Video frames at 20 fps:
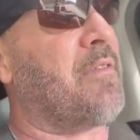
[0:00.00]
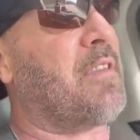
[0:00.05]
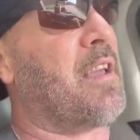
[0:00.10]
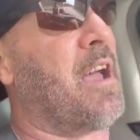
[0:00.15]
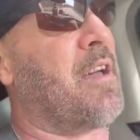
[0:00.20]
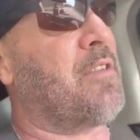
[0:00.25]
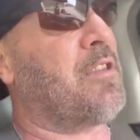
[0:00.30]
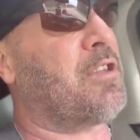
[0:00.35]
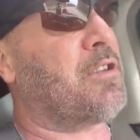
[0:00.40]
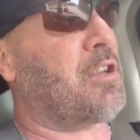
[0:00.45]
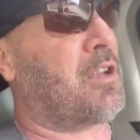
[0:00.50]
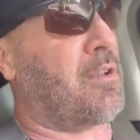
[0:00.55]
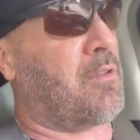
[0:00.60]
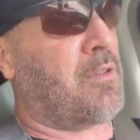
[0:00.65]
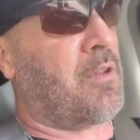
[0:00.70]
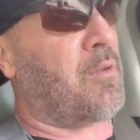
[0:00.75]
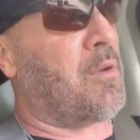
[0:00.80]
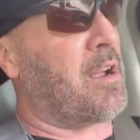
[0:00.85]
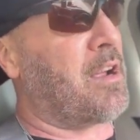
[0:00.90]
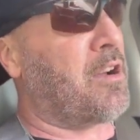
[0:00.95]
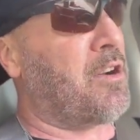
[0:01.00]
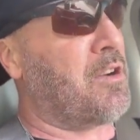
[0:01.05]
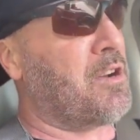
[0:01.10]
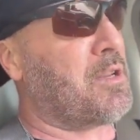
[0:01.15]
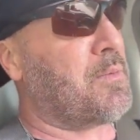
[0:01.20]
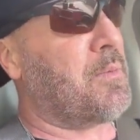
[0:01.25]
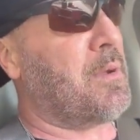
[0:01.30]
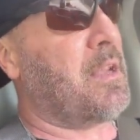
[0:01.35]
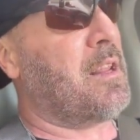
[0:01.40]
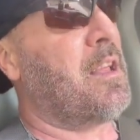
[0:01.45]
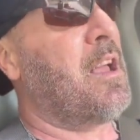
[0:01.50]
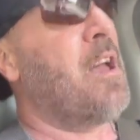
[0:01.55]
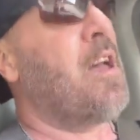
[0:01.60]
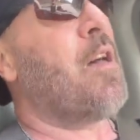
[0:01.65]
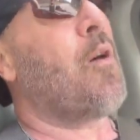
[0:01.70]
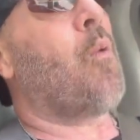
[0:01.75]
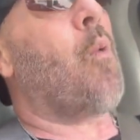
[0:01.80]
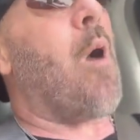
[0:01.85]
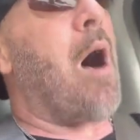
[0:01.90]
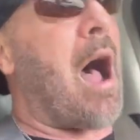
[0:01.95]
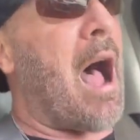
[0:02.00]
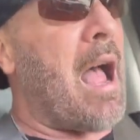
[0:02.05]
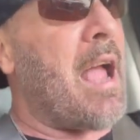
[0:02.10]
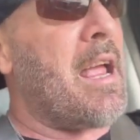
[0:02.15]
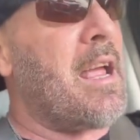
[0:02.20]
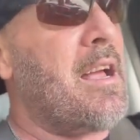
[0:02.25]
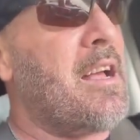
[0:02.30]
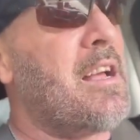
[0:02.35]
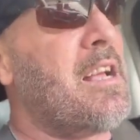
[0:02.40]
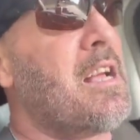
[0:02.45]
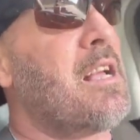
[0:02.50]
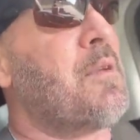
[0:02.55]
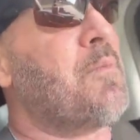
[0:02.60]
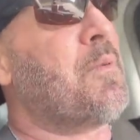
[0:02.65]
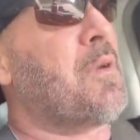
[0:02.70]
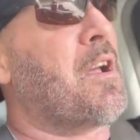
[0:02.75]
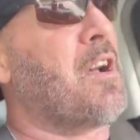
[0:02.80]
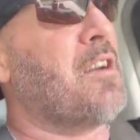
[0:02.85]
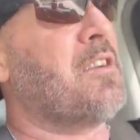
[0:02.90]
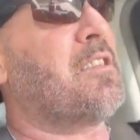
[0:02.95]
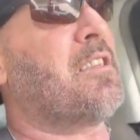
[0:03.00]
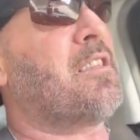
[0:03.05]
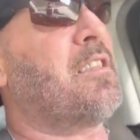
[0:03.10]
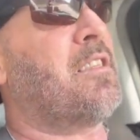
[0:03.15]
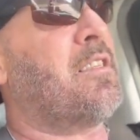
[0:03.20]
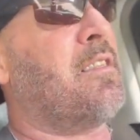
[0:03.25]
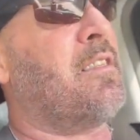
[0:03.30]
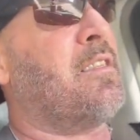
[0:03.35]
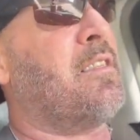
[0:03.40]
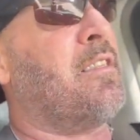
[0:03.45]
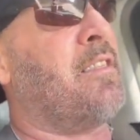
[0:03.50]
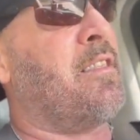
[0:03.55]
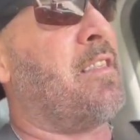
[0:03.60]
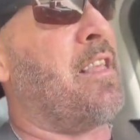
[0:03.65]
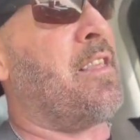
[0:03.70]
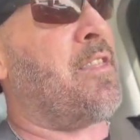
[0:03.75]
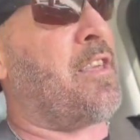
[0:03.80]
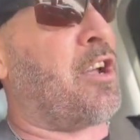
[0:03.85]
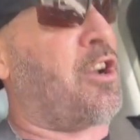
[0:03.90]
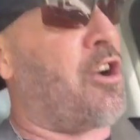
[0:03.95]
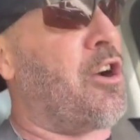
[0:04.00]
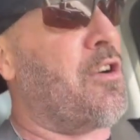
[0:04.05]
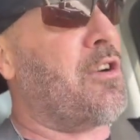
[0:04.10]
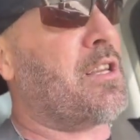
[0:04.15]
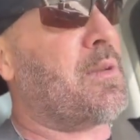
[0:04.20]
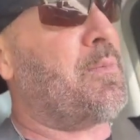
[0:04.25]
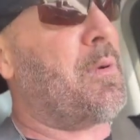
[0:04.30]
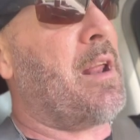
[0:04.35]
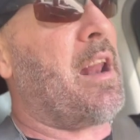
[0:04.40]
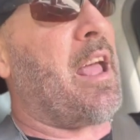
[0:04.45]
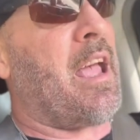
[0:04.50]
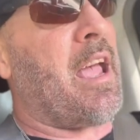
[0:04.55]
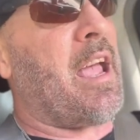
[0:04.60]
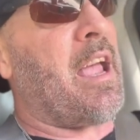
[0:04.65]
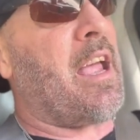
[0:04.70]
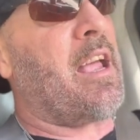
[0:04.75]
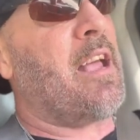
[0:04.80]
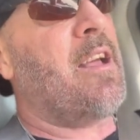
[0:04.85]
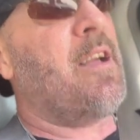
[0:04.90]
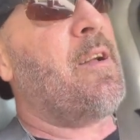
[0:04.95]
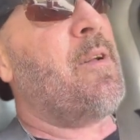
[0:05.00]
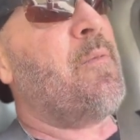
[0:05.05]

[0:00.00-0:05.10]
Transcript: to have the, the right current speed. Why? It's because the current speed, A,